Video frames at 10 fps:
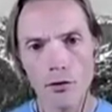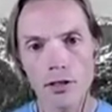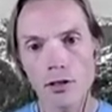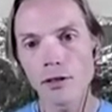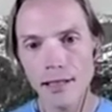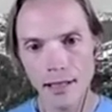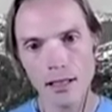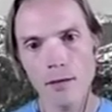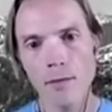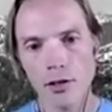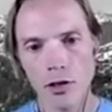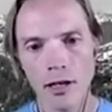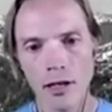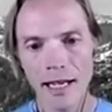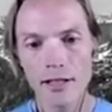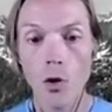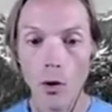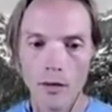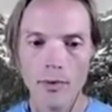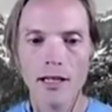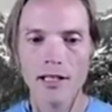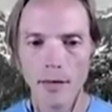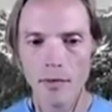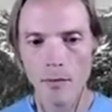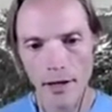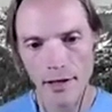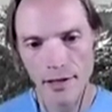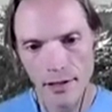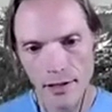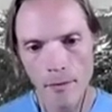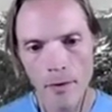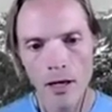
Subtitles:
to do linting to make sure it's going to be accepted by the system.